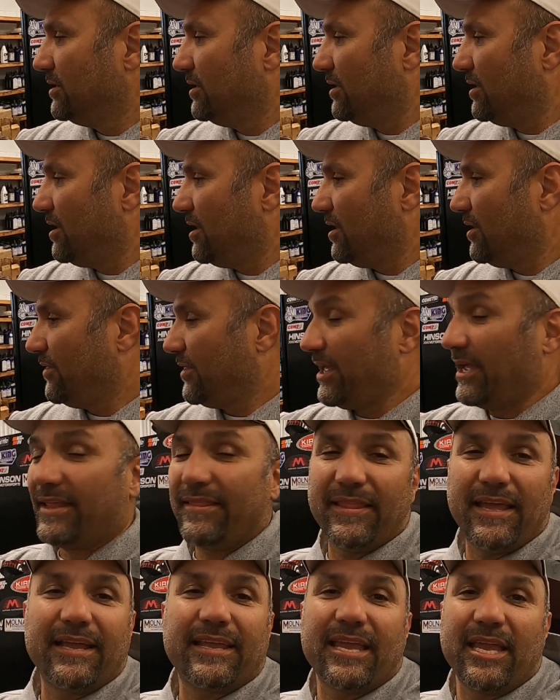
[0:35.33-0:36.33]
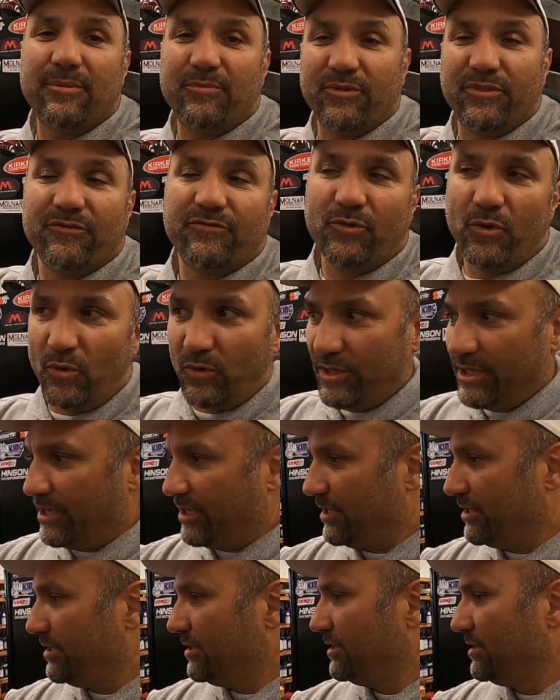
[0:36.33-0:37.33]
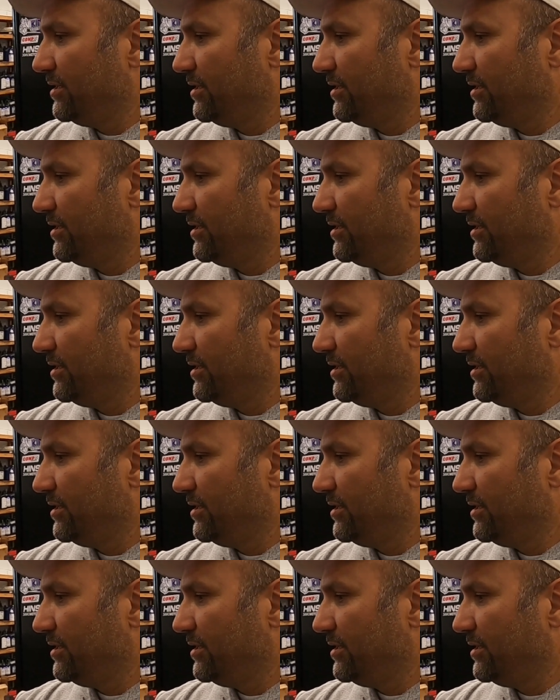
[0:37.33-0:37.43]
That came with the fuel kit.